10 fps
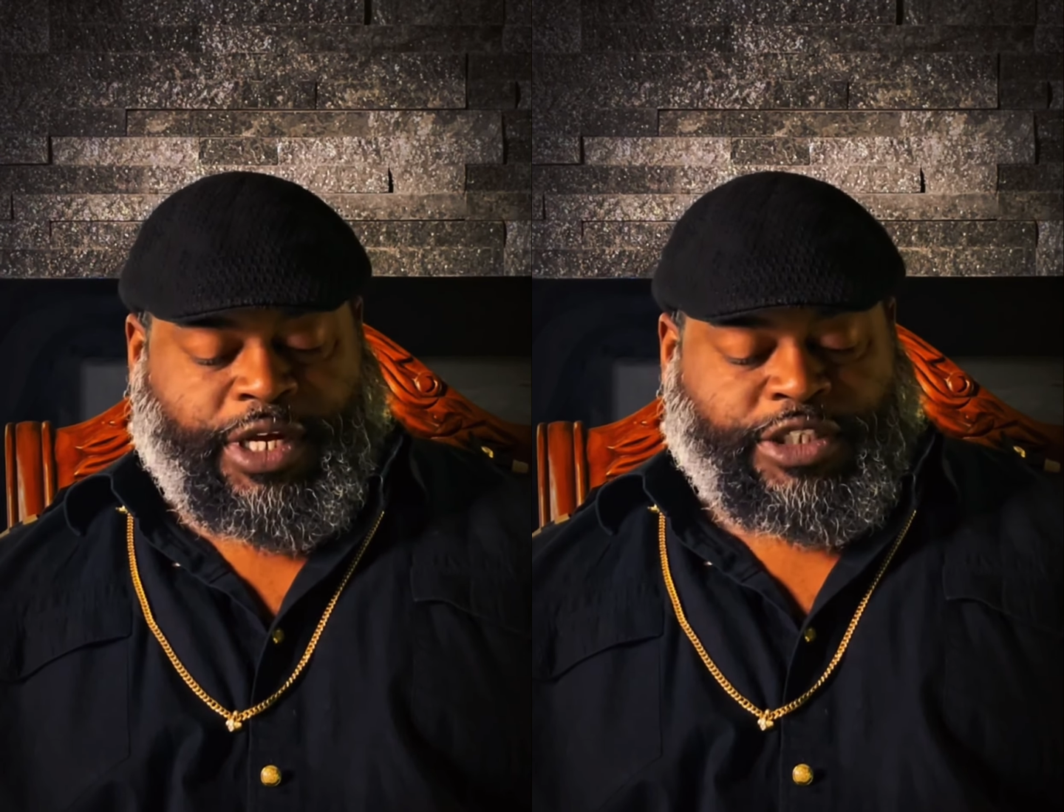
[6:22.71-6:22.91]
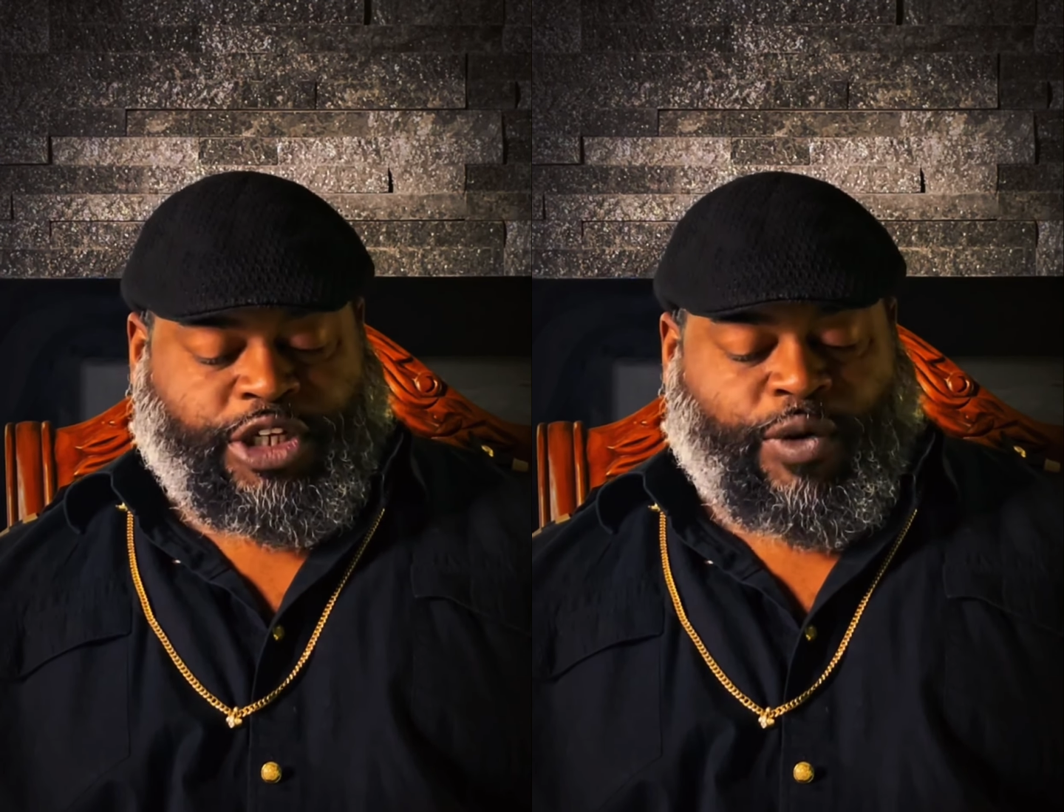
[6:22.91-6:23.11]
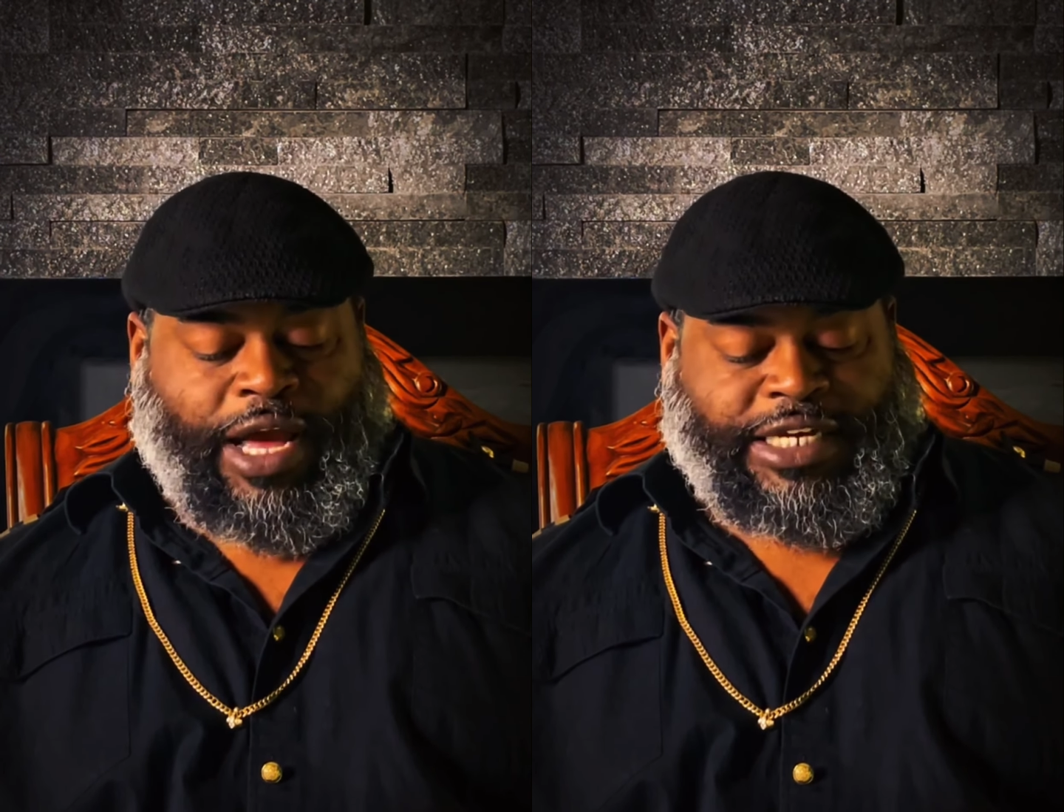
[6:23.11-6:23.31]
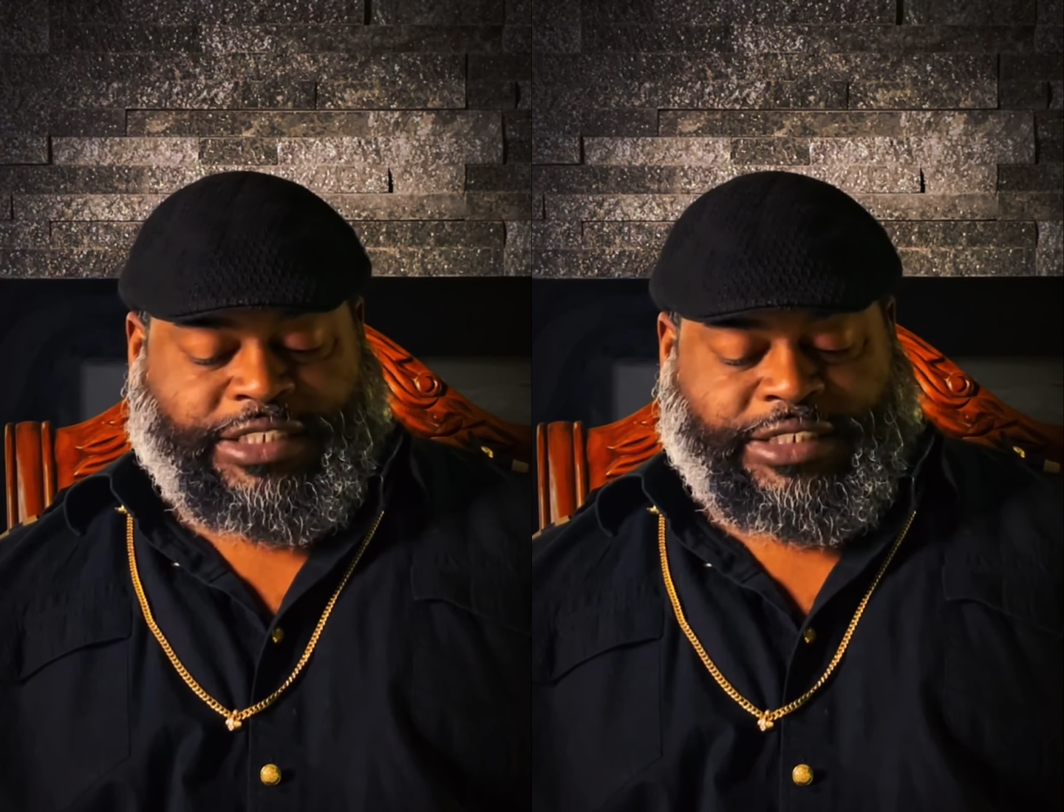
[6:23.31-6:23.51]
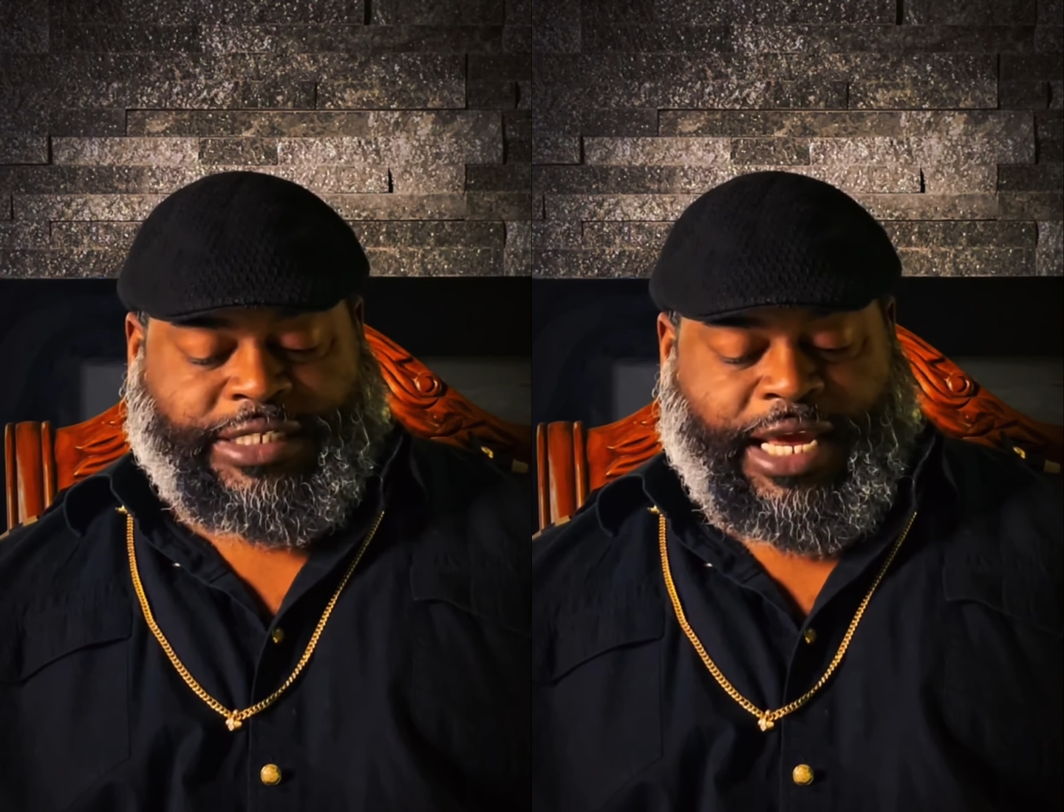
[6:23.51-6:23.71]
so
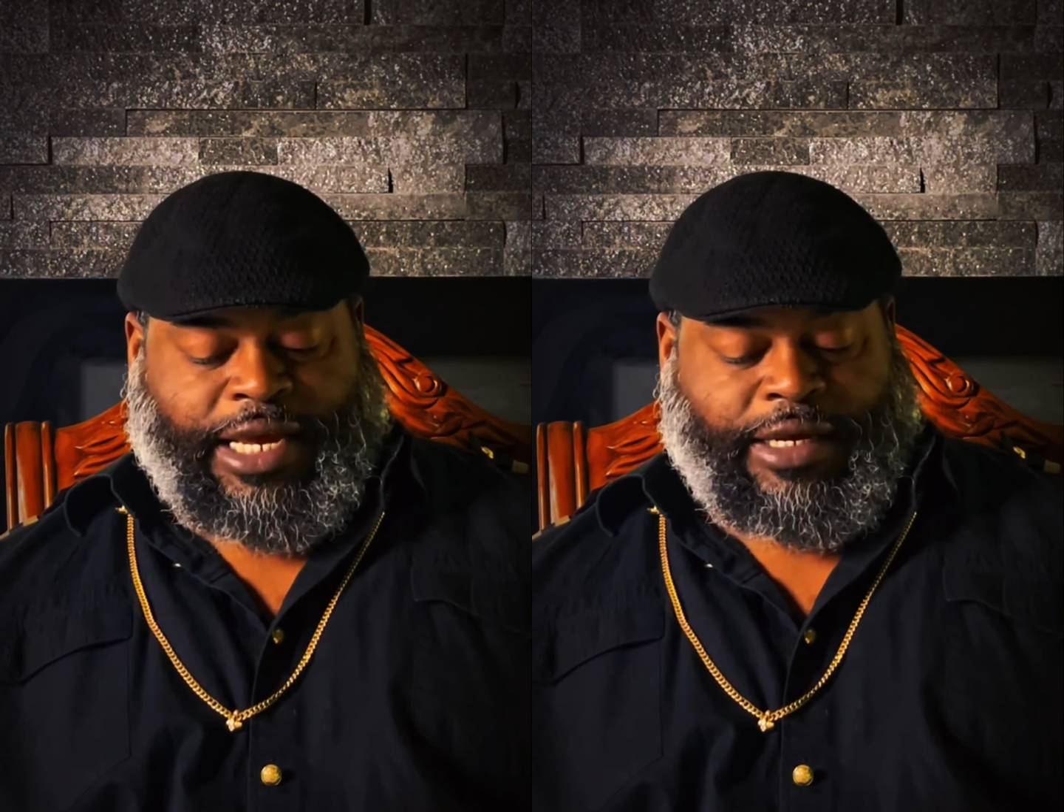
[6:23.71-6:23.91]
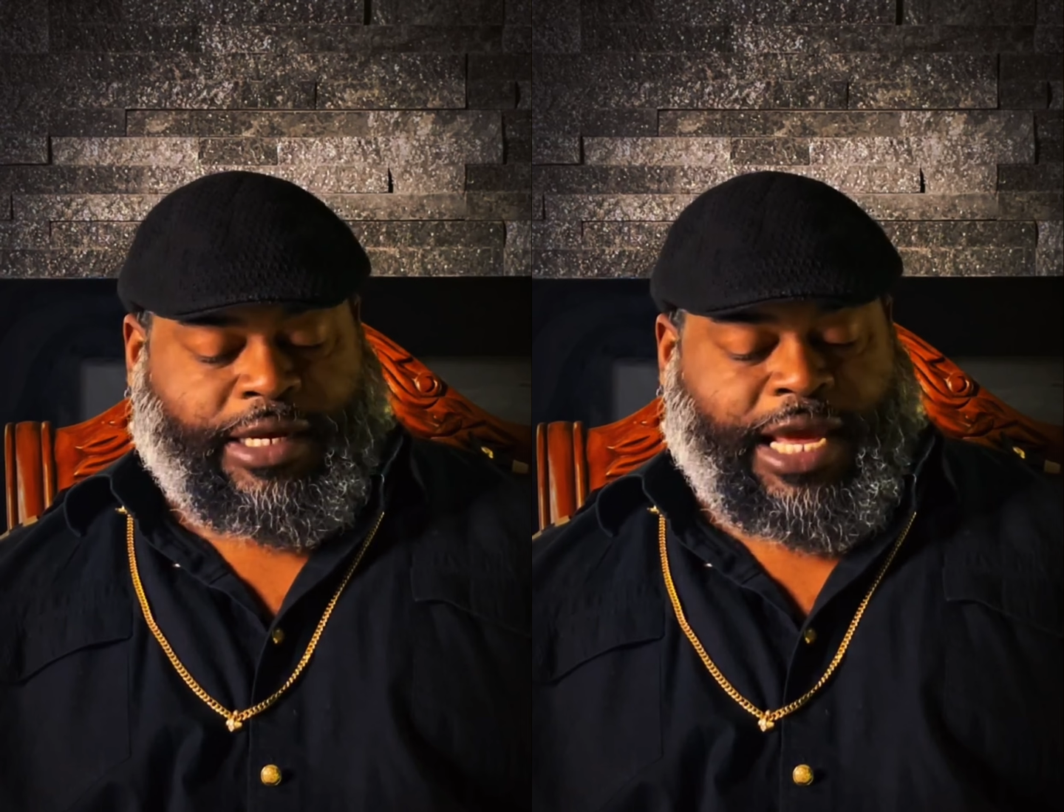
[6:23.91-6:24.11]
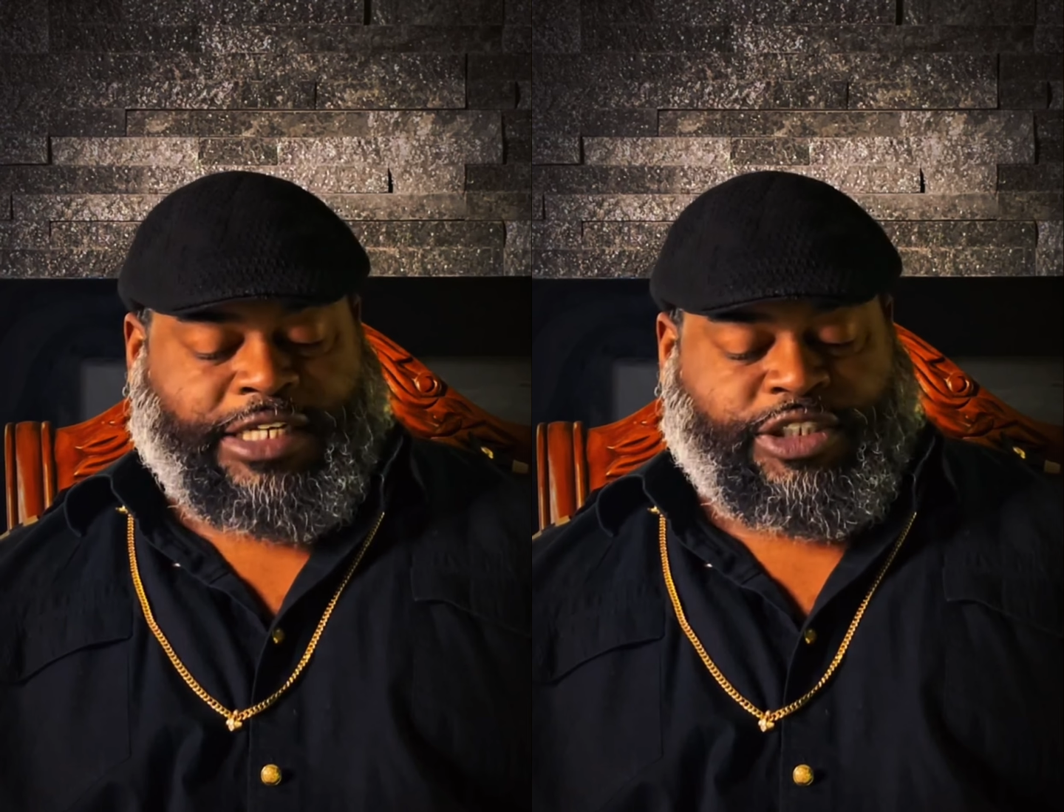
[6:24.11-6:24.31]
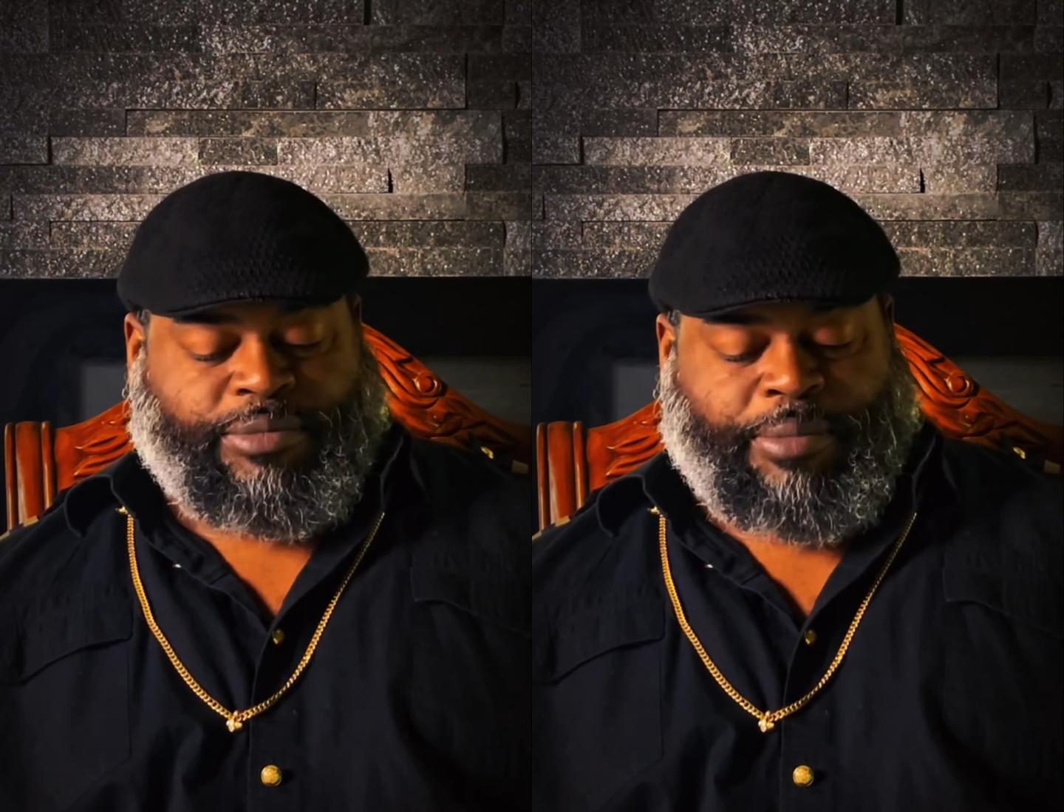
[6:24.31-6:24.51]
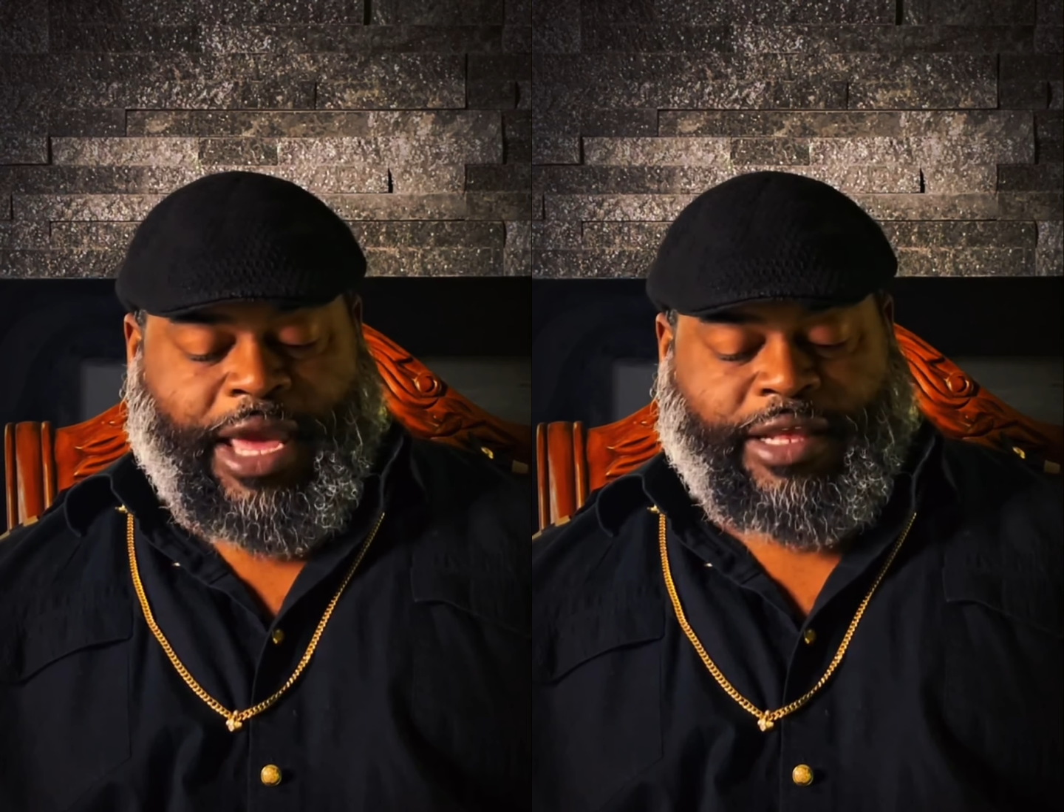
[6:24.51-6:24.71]
as to
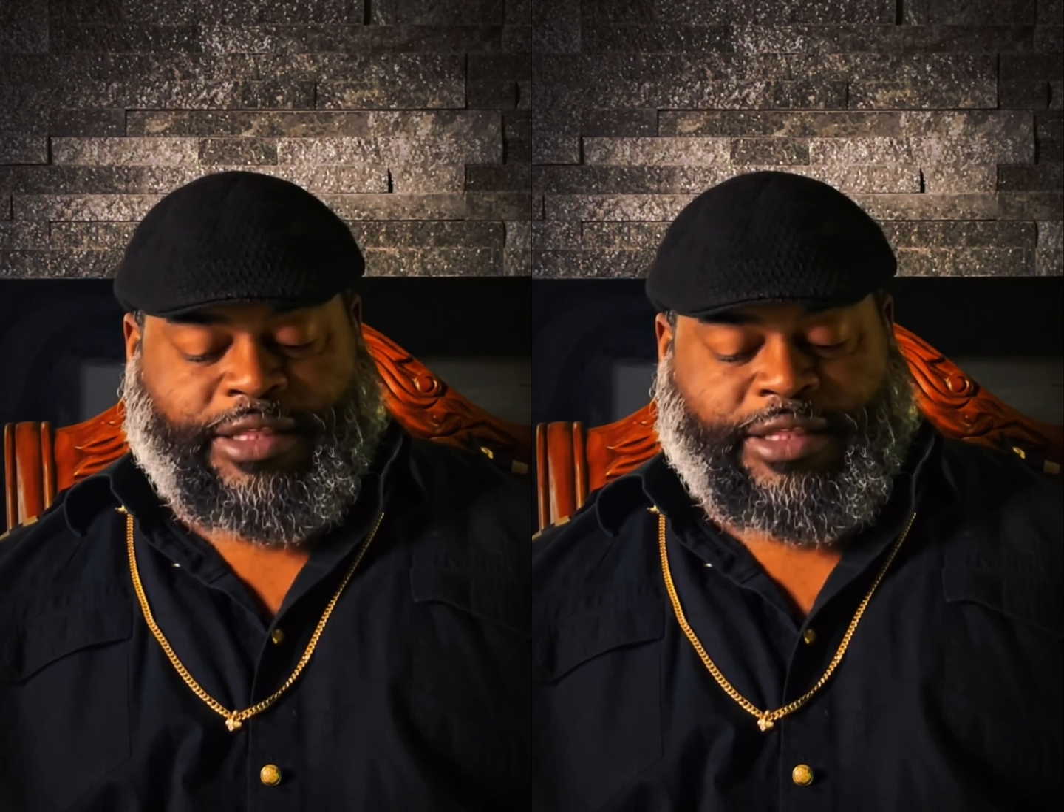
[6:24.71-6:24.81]
make